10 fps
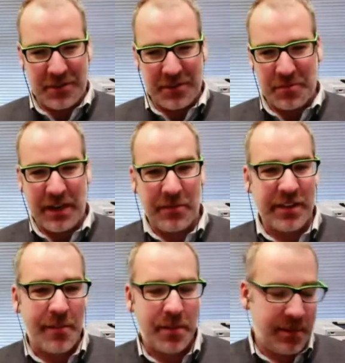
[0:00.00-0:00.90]
But
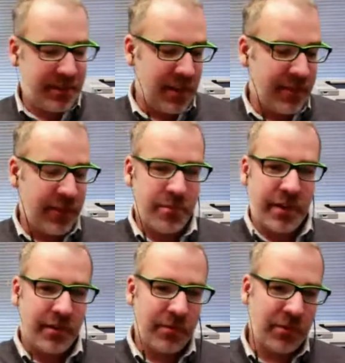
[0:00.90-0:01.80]
anyways, happy to be safe.
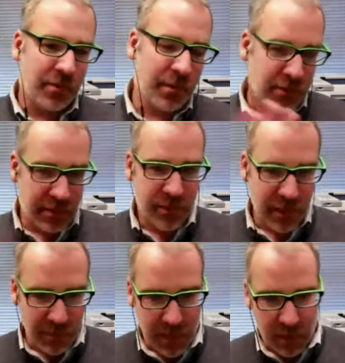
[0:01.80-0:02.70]
Everybody at the resort, we were treated
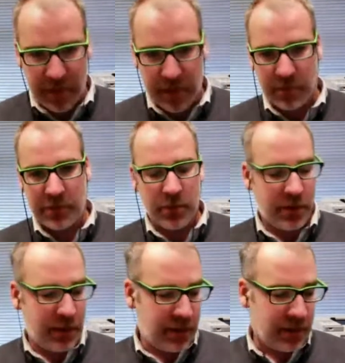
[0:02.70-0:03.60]
really well by the resort.